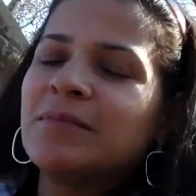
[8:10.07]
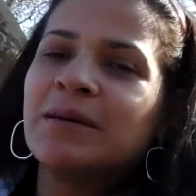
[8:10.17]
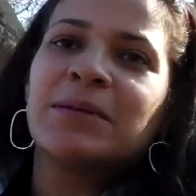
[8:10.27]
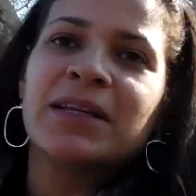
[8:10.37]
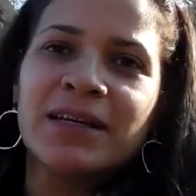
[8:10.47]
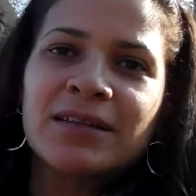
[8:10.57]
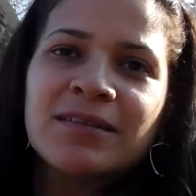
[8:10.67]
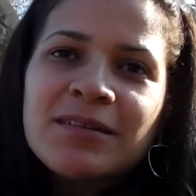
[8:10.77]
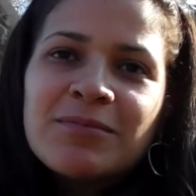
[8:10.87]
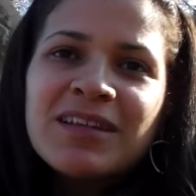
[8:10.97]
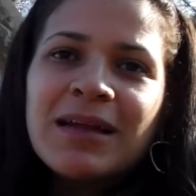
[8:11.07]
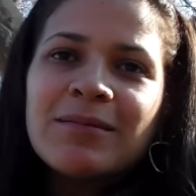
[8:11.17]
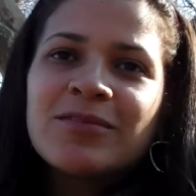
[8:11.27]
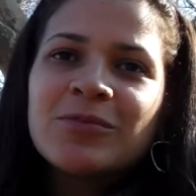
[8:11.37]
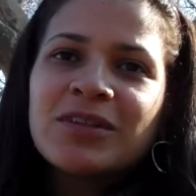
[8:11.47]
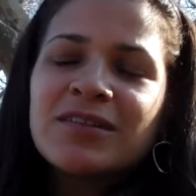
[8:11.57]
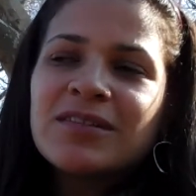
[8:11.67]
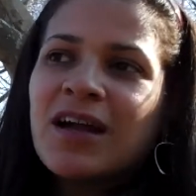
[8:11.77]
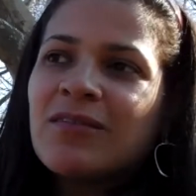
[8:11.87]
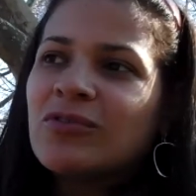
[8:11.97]
my blood sometimes with this
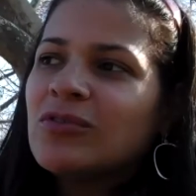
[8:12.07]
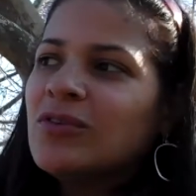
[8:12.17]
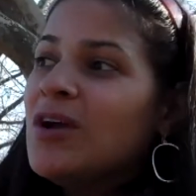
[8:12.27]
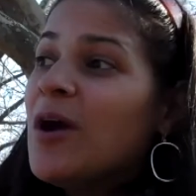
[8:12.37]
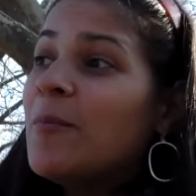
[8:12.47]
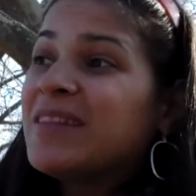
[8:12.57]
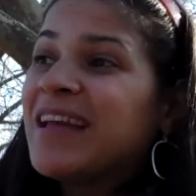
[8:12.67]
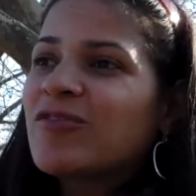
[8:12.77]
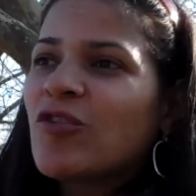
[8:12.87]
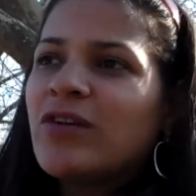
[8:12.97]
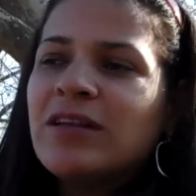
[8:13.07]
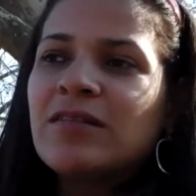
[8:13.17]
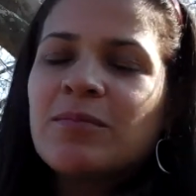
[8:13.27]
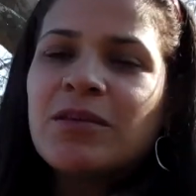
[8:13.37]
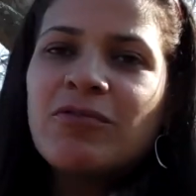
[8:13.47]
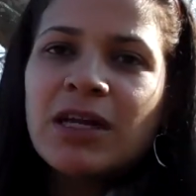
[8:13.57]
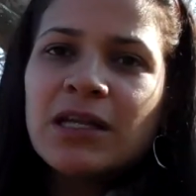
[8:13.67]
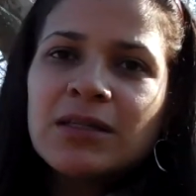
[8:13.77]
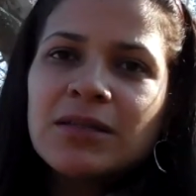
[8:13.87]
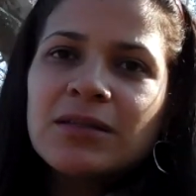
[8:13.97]
novel. But that story needs to be written.